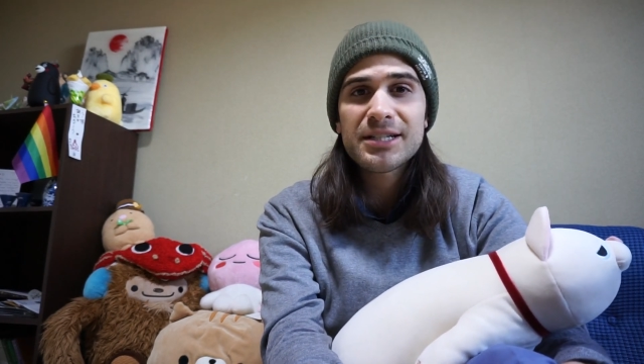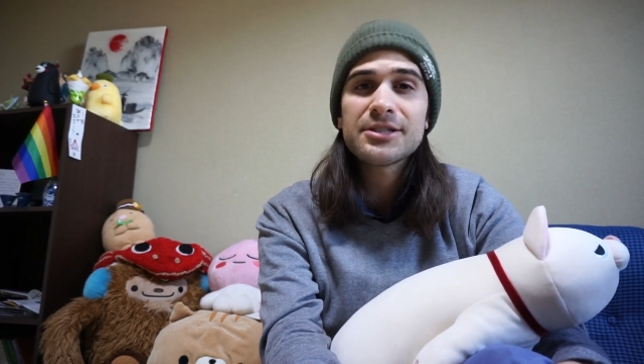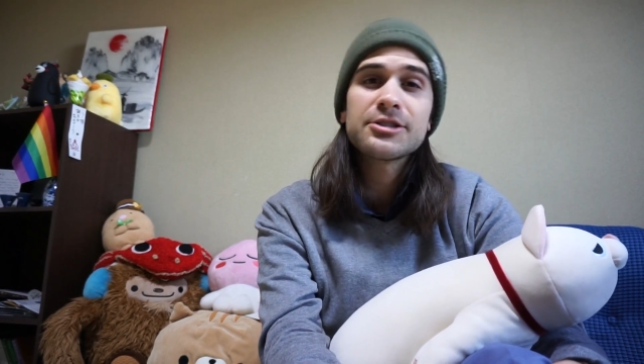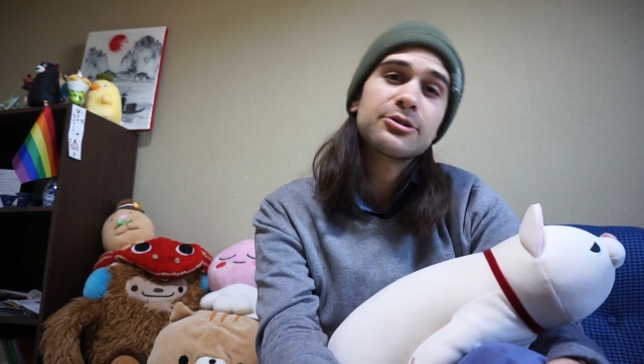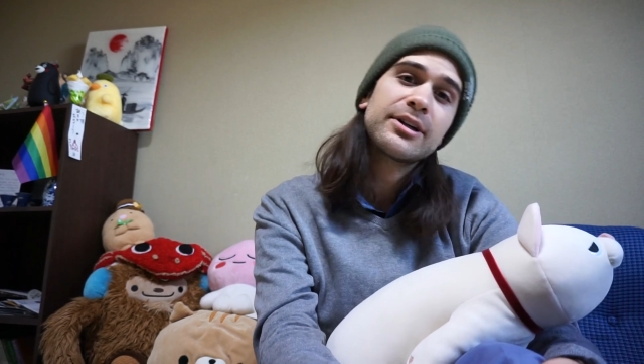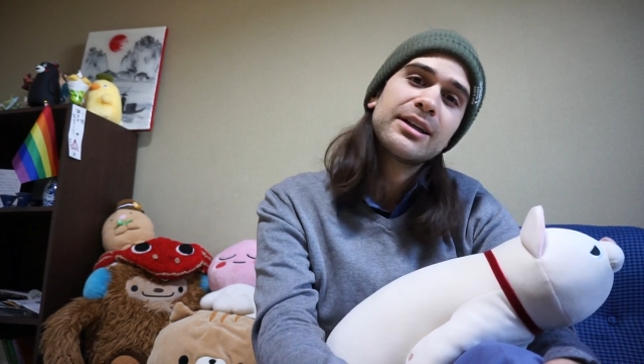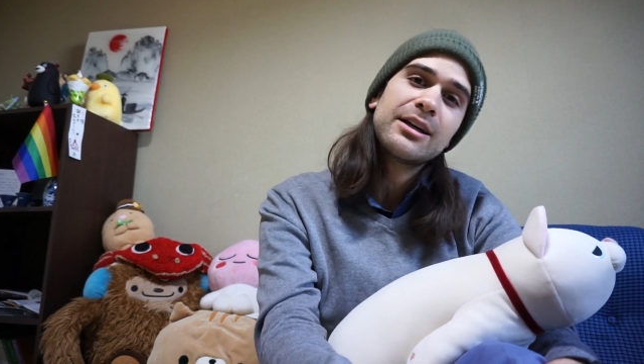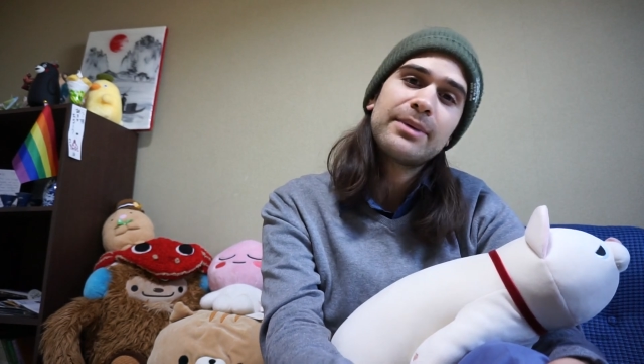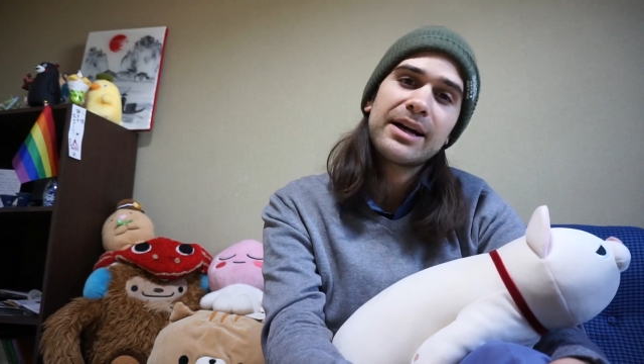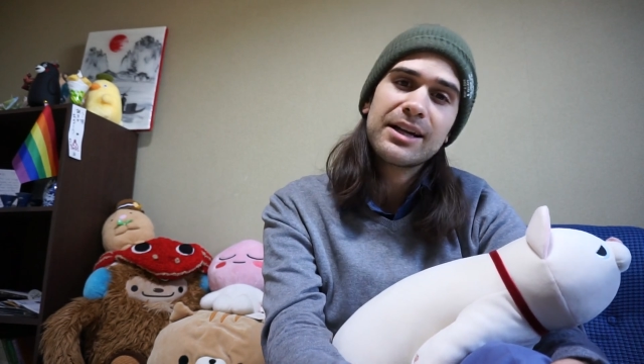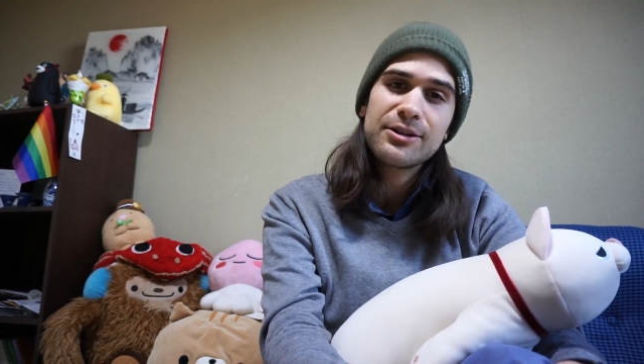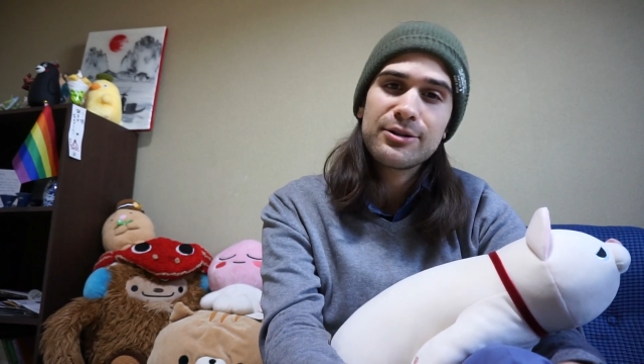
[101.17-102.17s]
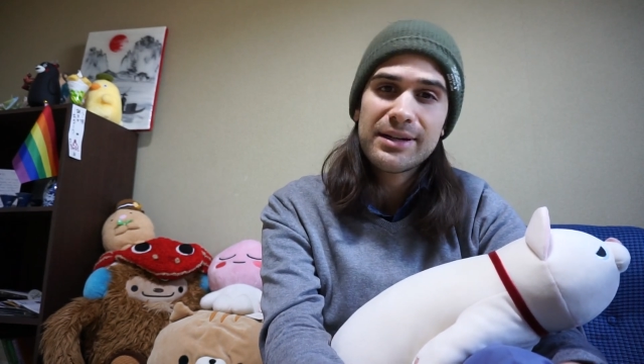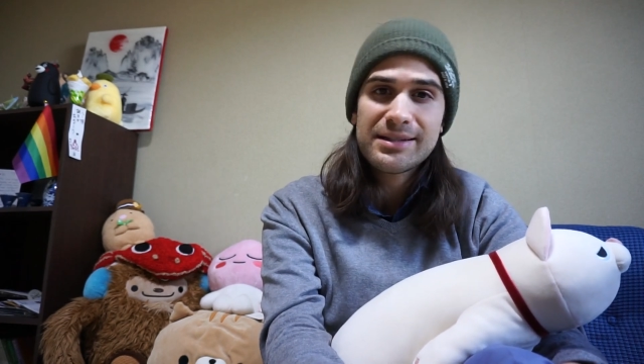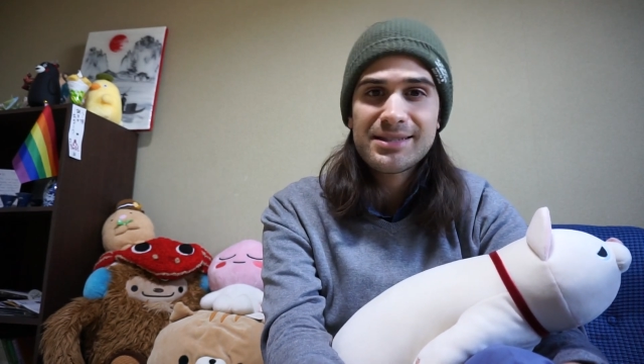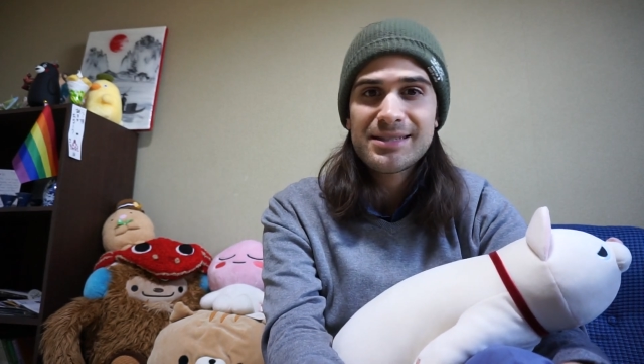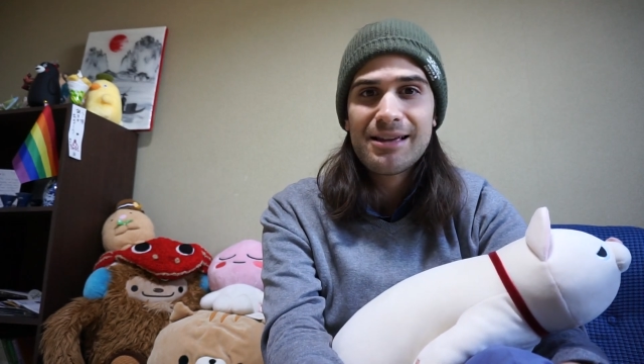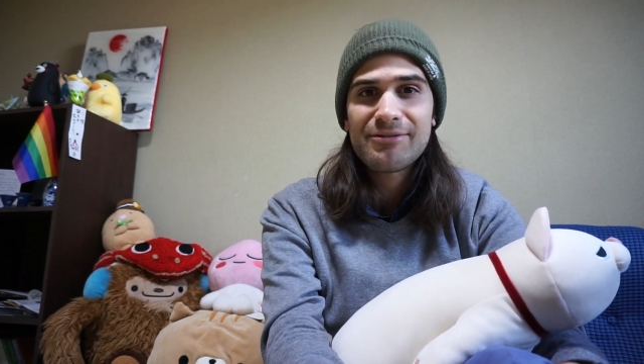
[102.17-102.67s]
Australia back in
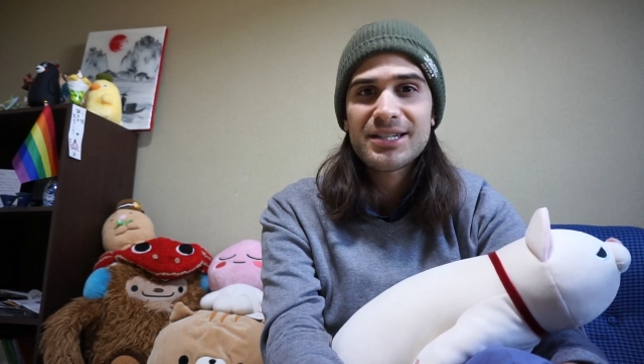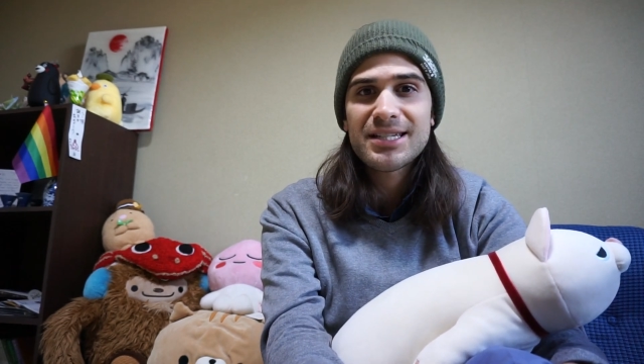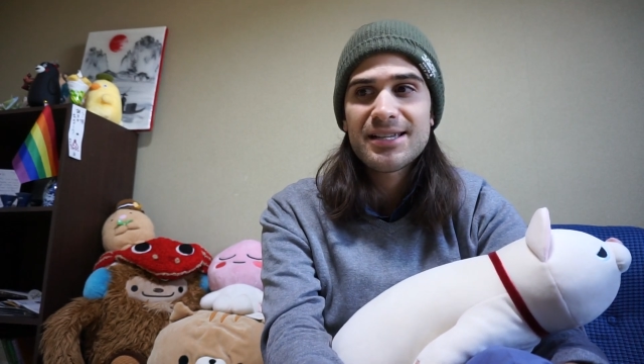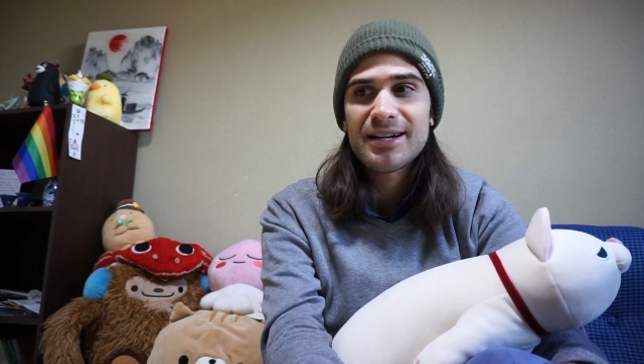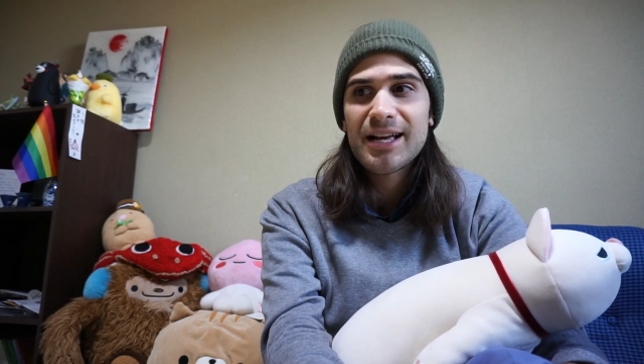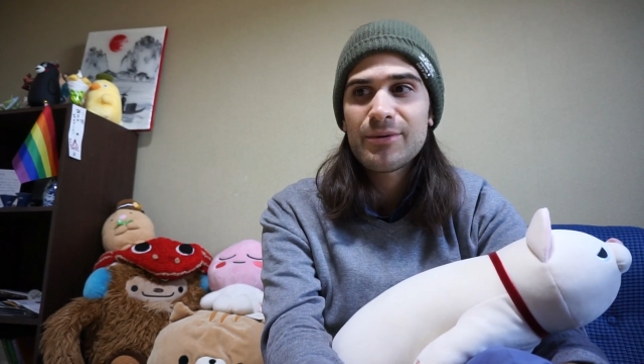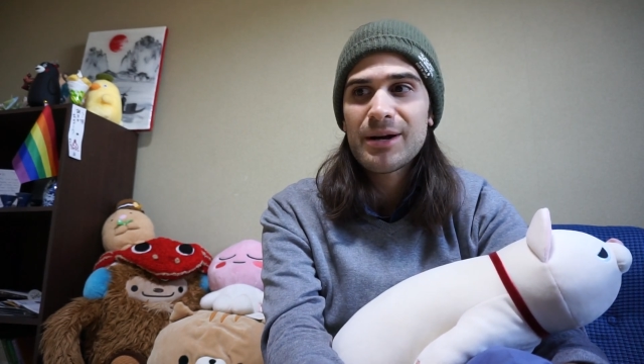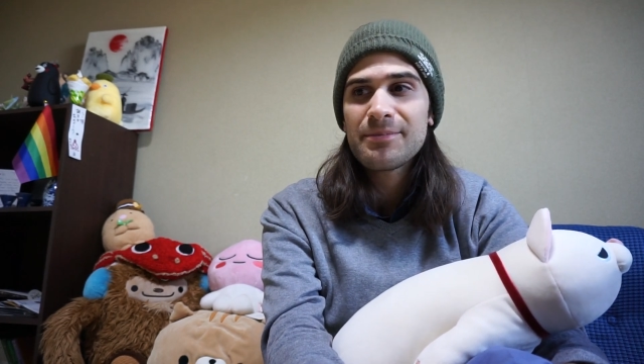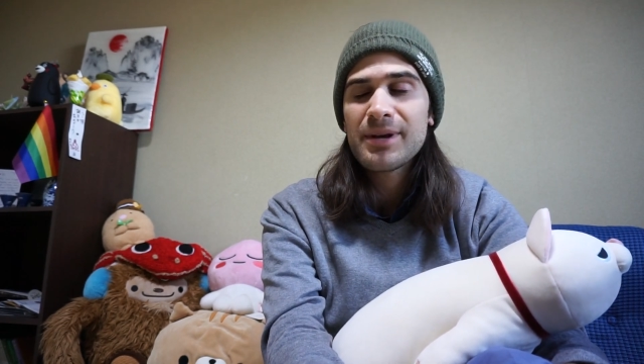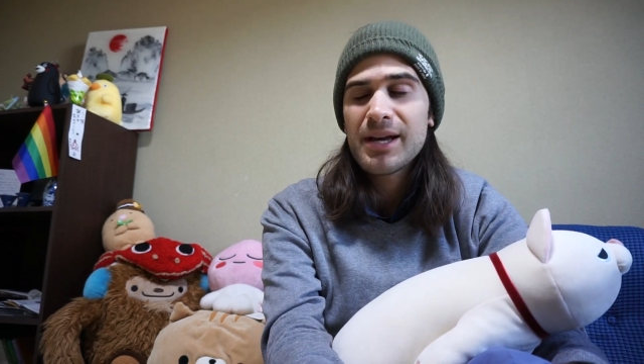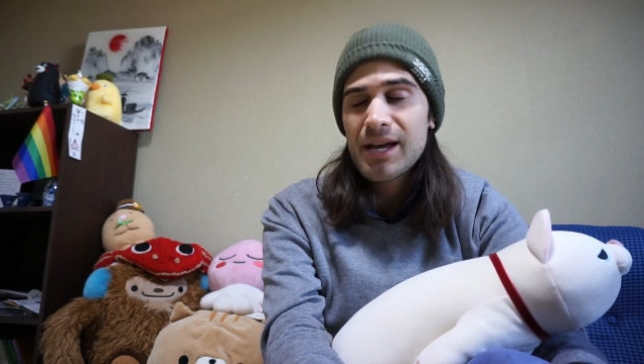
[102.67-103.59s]
2017, and I went